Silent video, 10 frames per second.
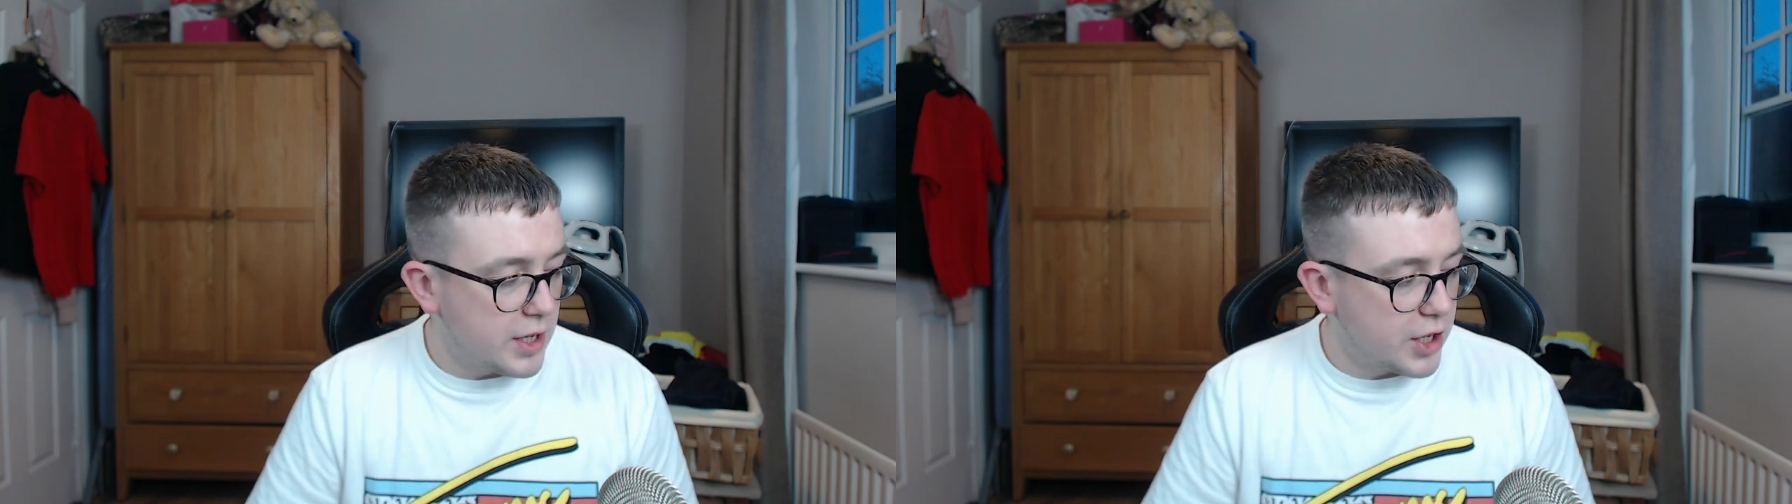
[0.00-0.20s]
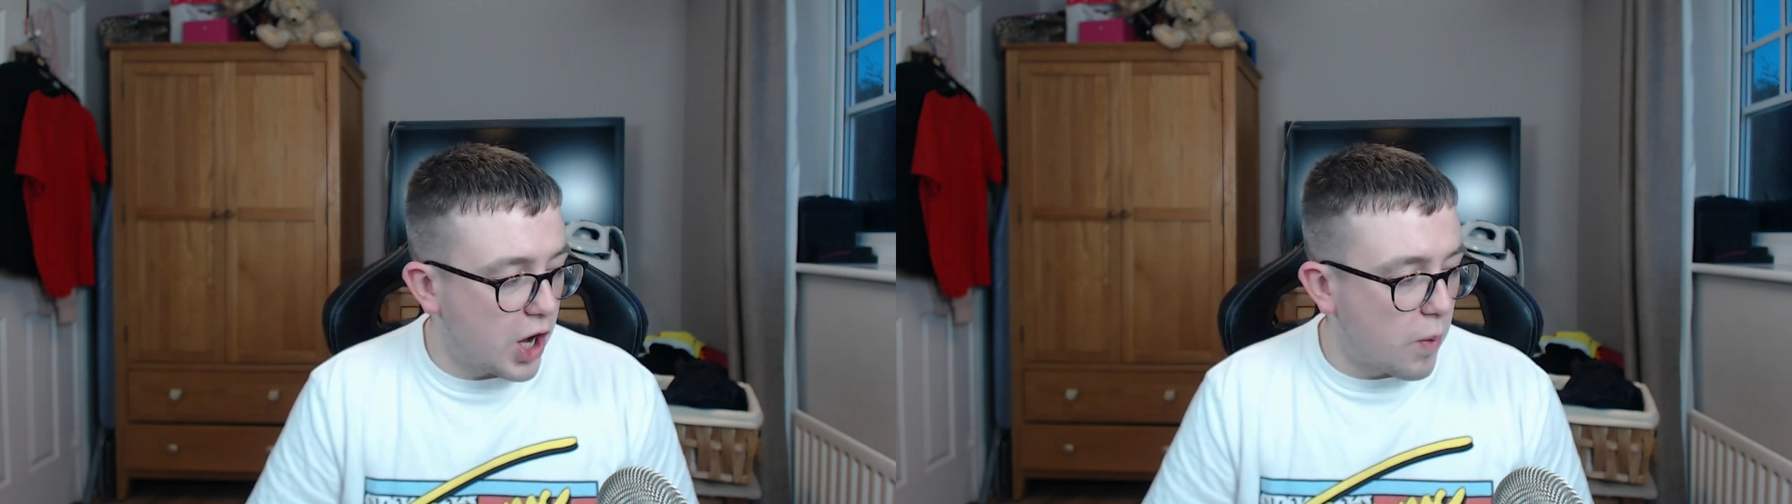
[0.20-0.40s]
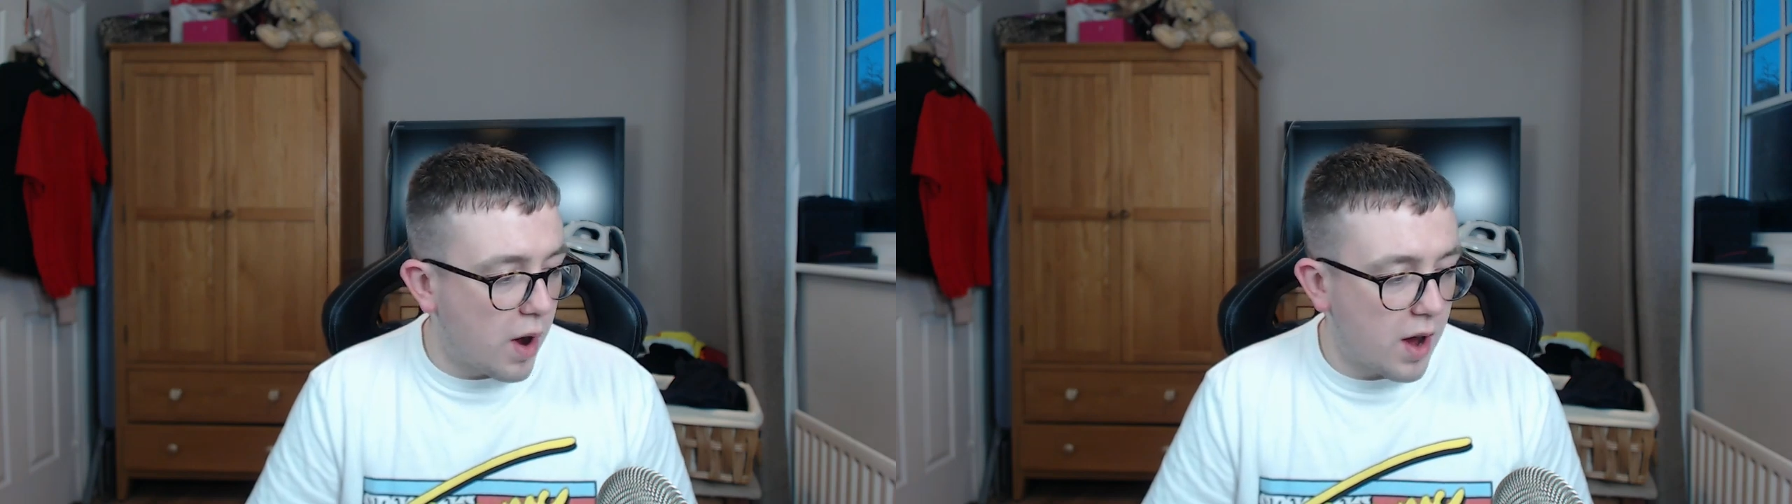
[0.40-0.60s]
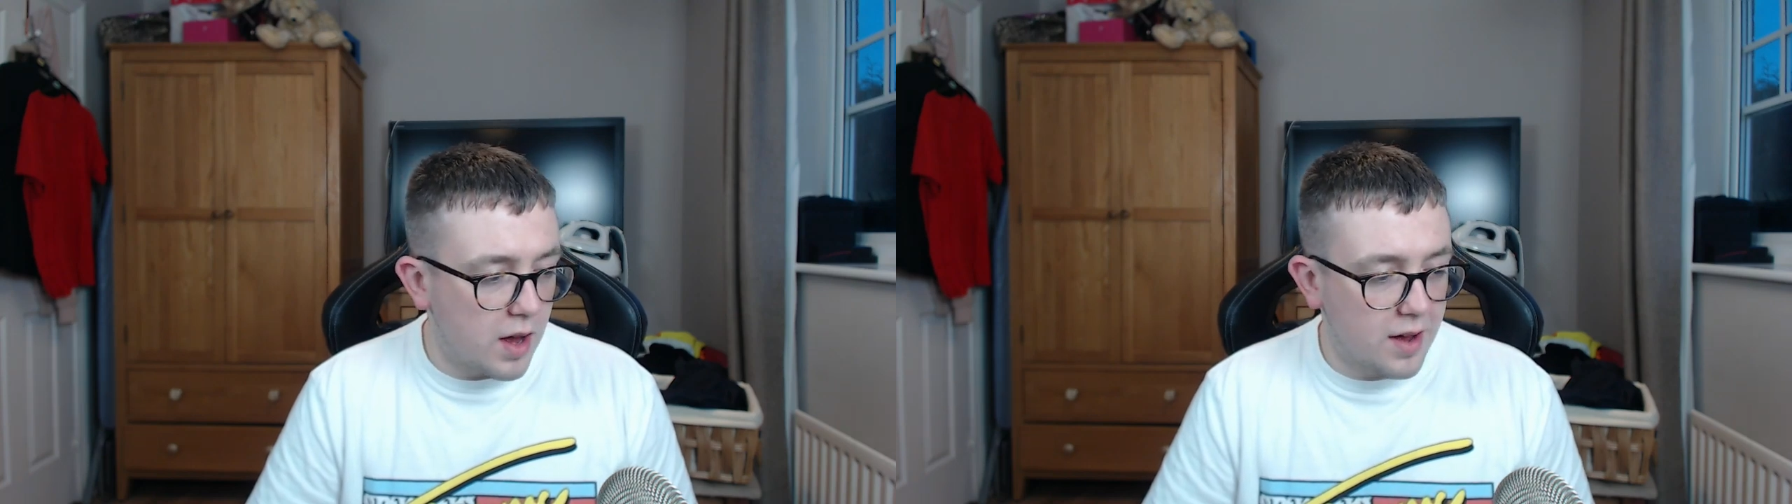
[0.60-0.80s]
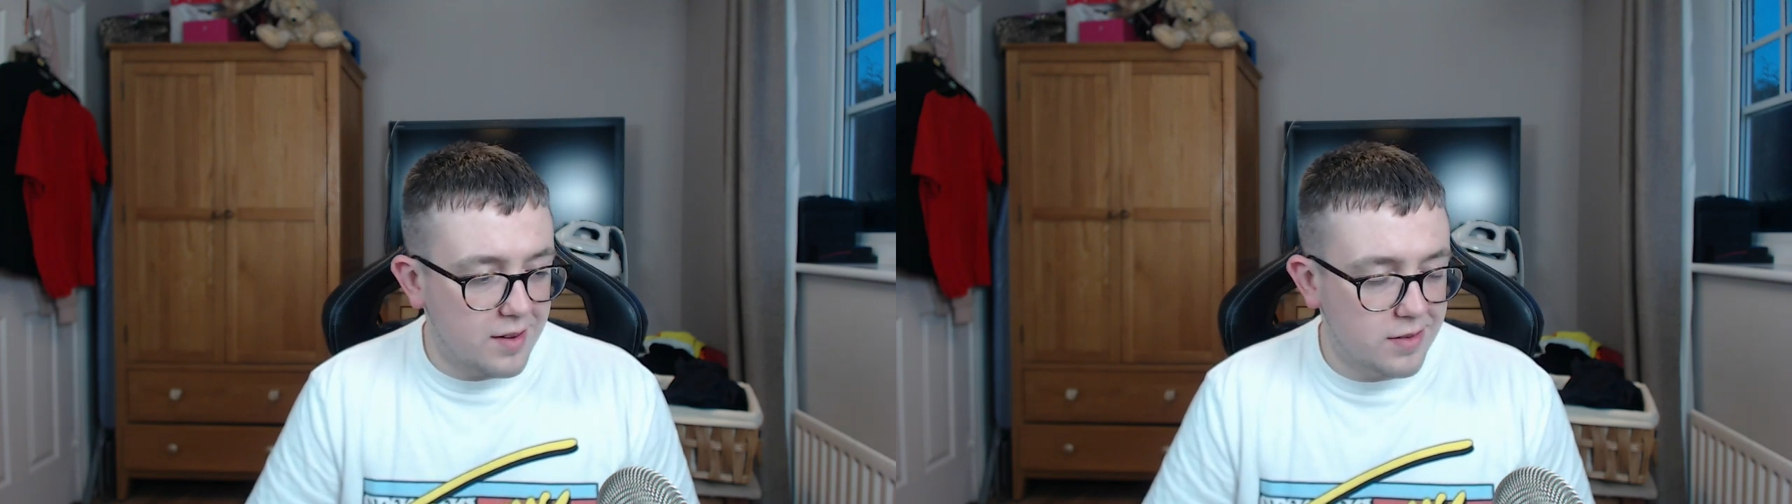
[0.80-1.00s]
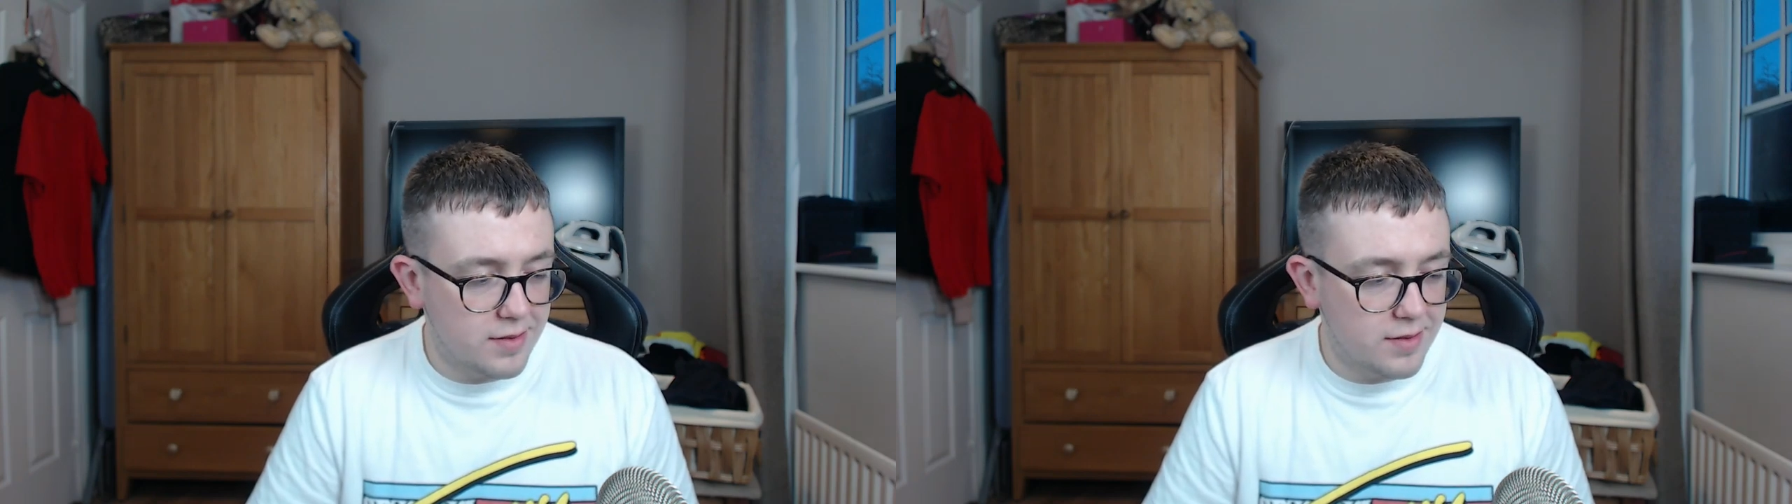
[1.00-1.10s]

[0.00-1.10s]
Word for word: you know what? Uh,